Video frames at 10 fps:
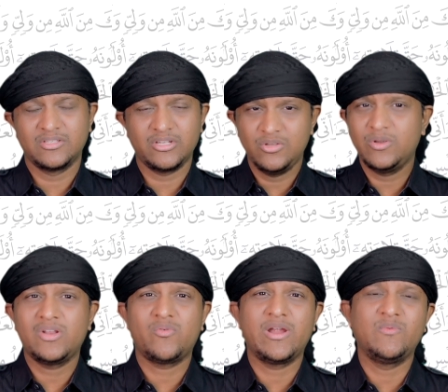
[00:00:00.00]
So you
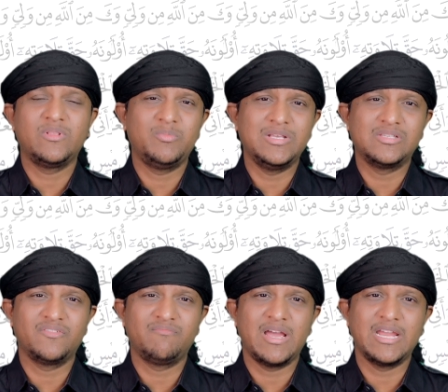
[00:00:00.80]
can write with the peace
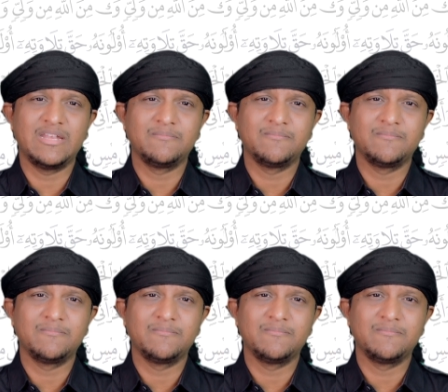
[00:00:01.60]
of mind